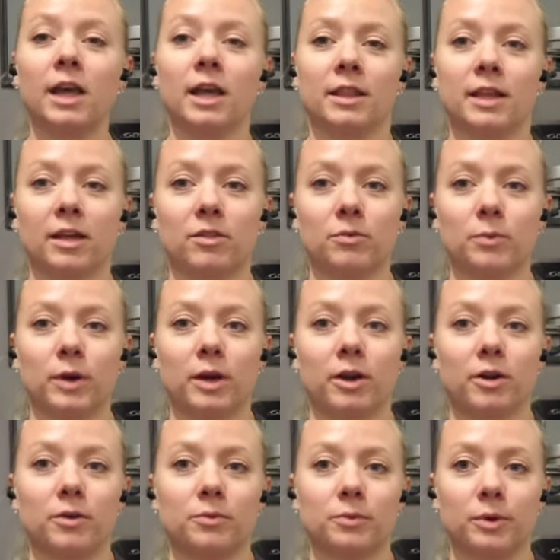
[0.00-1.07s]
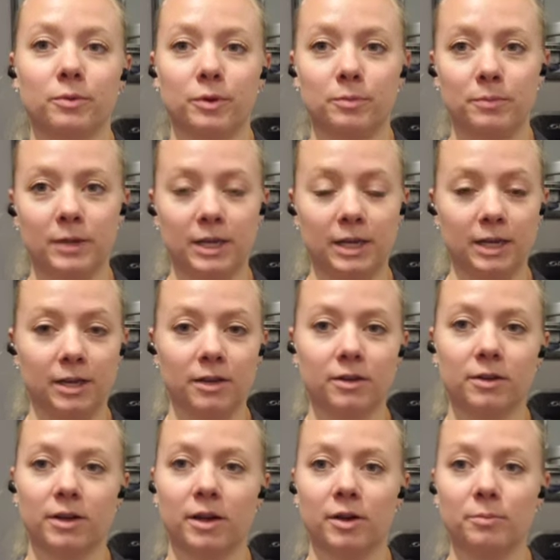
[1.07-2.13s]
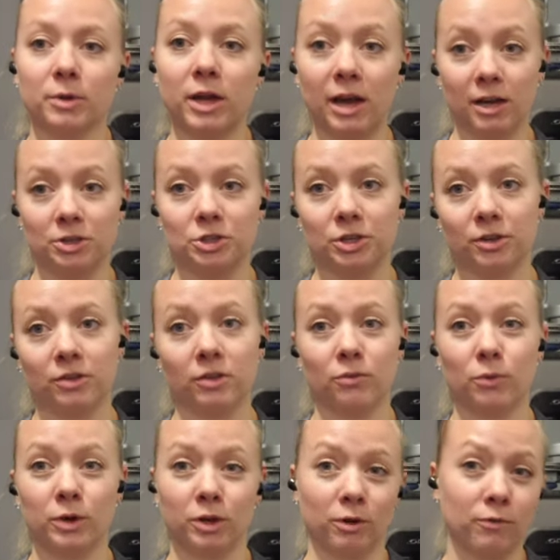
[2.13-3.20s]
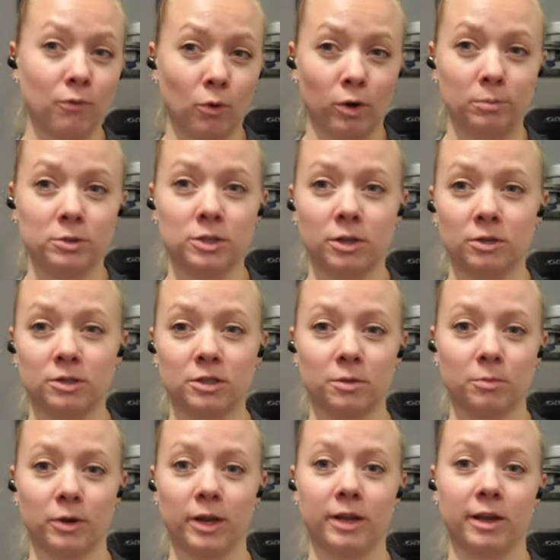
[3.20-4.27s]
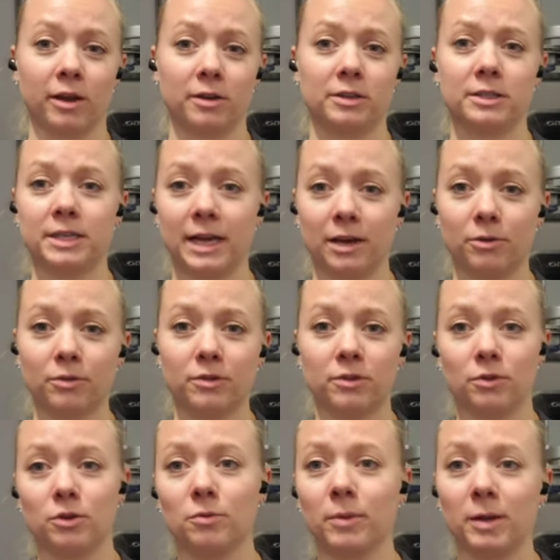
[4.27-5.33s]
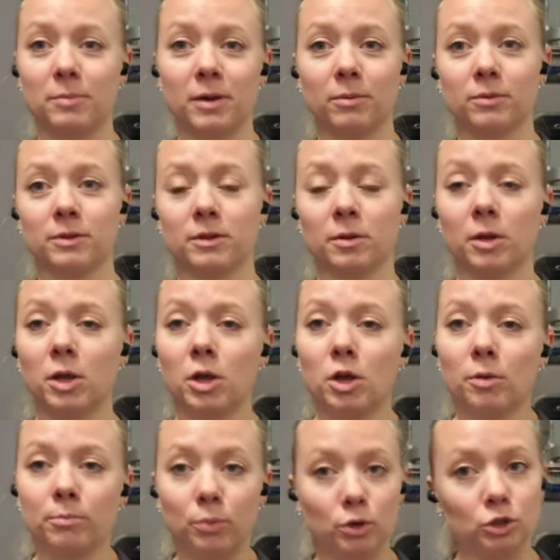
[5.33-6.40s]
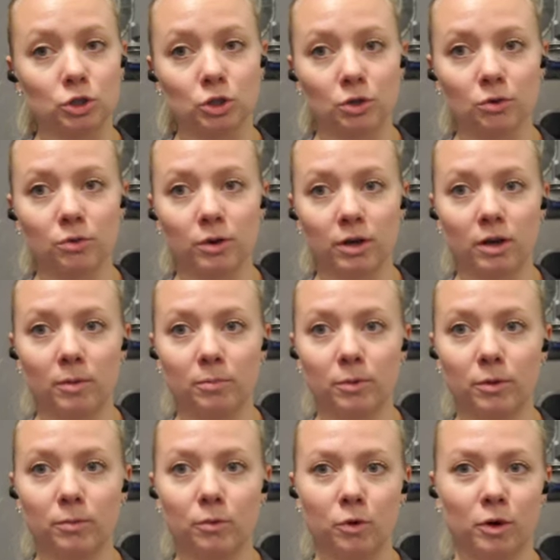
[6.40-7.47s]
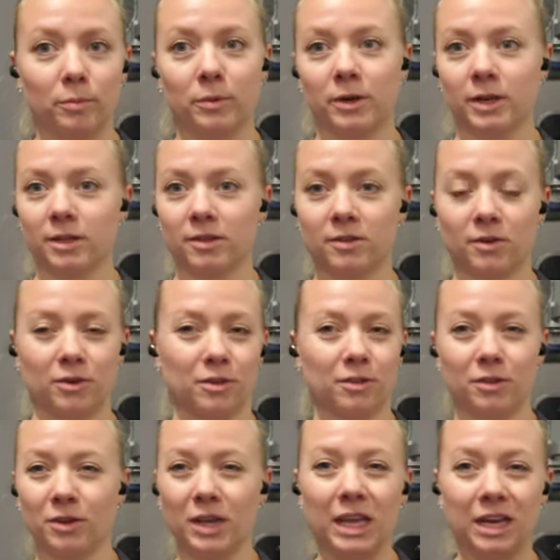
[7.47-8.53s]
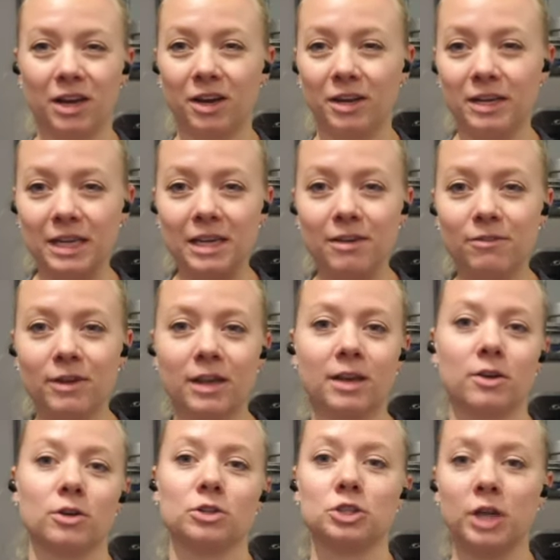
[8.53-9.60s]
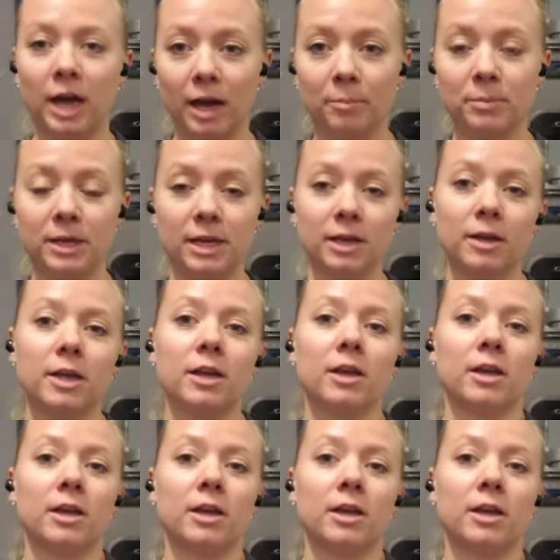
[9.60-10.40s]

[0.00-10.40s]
That's where we would be conscious of when your form starts to break down. So you might be able to push through a couple more, but it starts looking uneven or choppy.